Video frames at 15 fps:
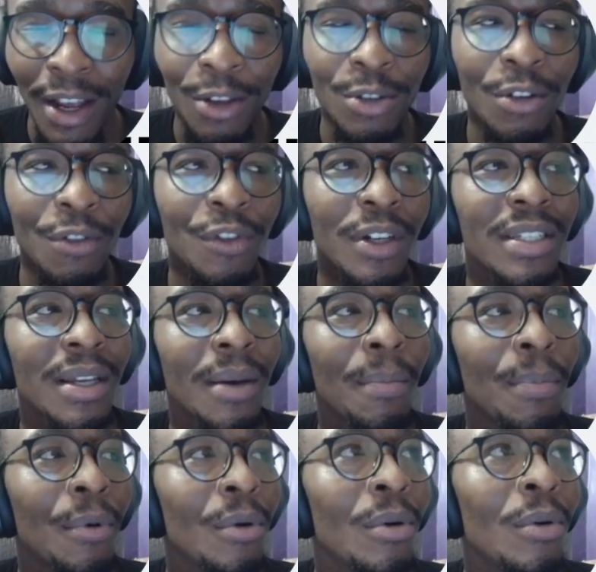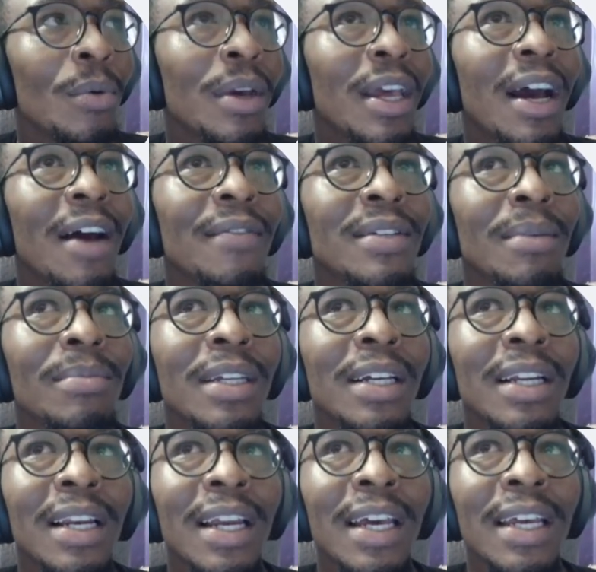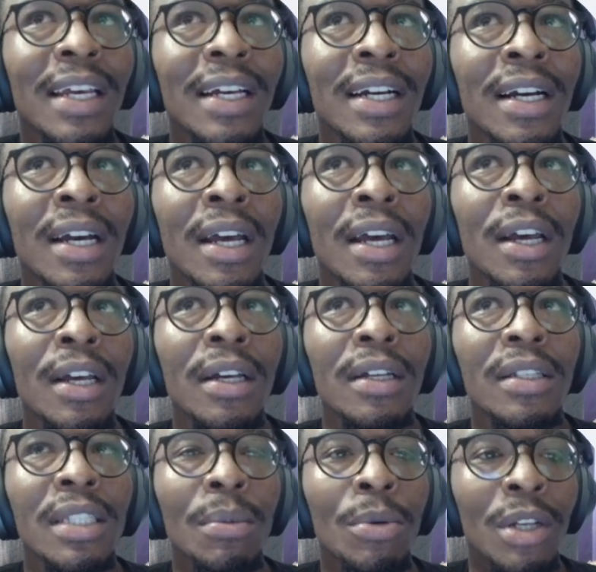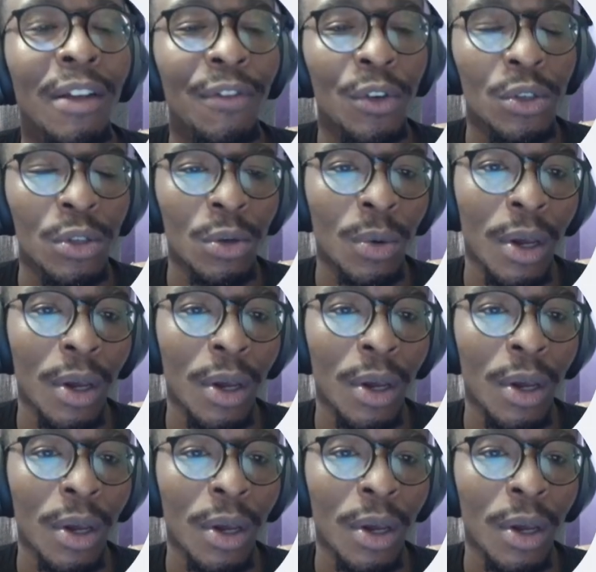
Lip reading: So for example, we have something like Stable Diffusion